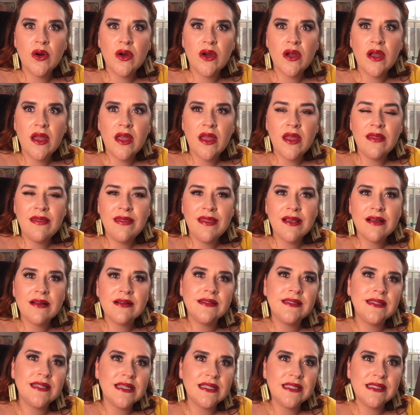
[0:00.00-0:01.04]
and
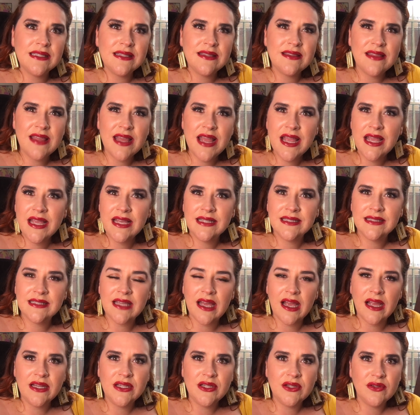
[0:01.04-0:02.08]
there's this thing
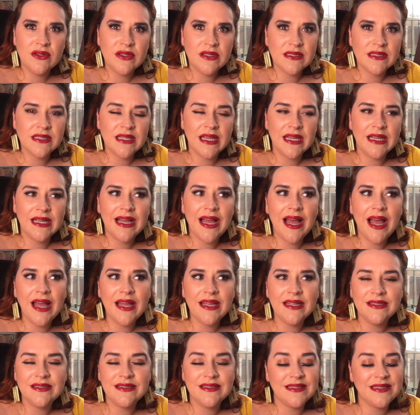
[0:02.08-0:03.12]
inside you that's like,
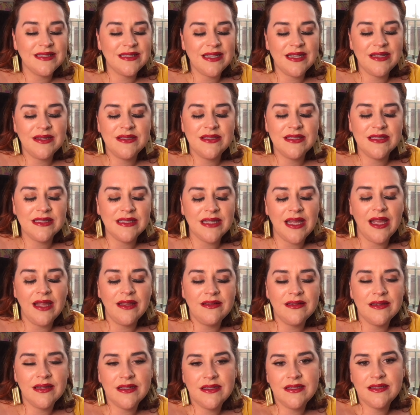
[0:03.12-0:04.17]
I
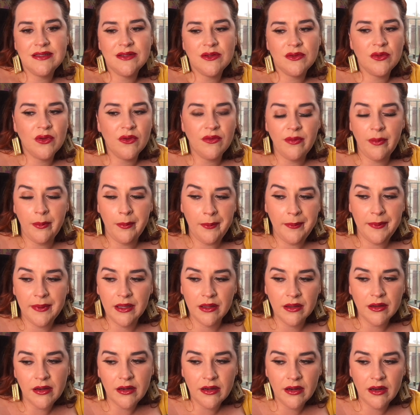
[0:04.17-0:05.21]
just don't know if I'm going to be
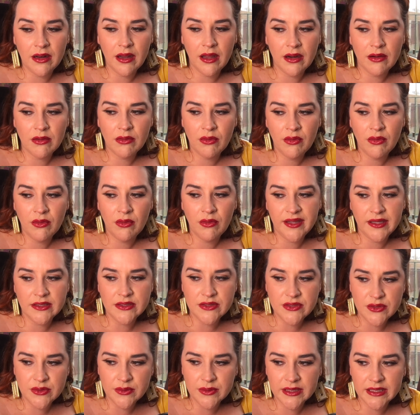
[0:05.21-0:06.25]
good at it. I don't know if I can
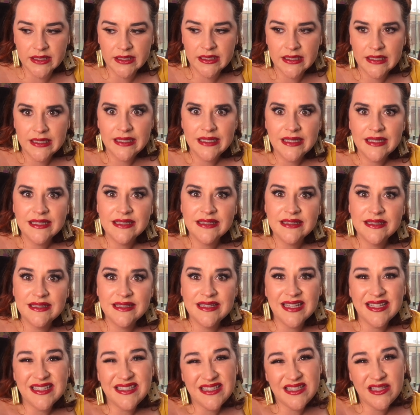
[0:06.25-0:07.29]
do it.
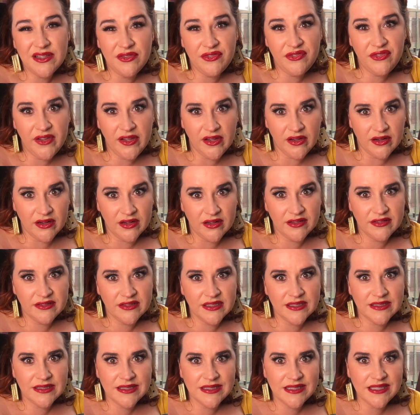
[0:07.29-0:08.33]
That's the fear
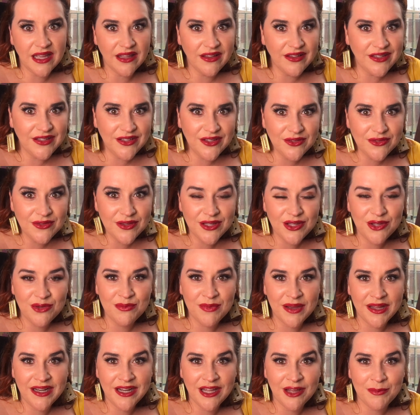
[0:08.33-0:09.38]
that's telling you that you
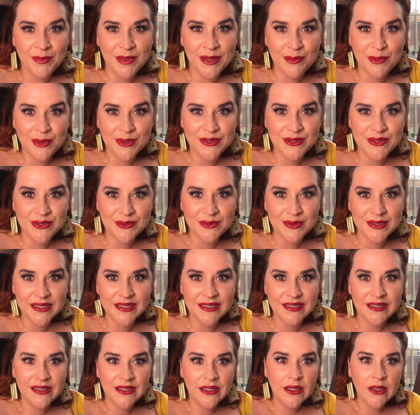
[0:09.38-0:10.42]
might not be able to do
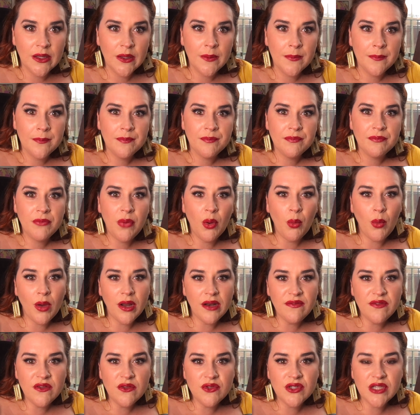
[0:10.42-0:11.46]
it. But what
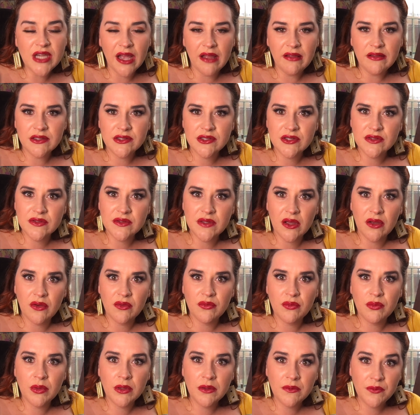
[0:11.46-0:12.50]
if you challenge yourself?
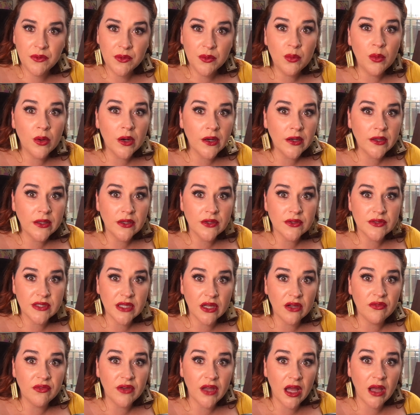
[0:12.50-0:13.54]
What if you work
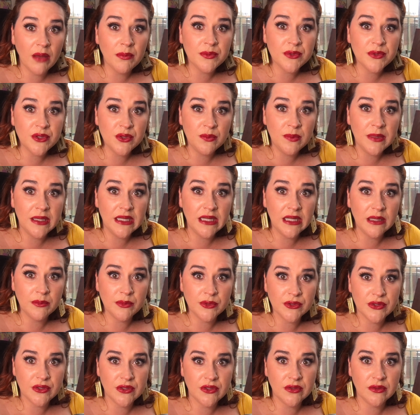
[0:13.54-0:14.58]
yourself up to being able
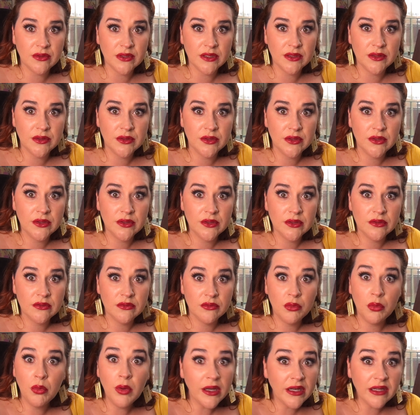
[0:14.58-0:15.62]
to do it?
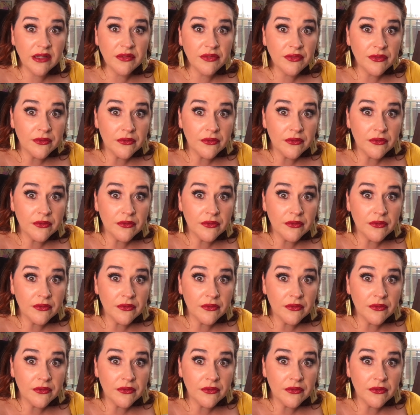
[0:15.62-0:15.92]
What if?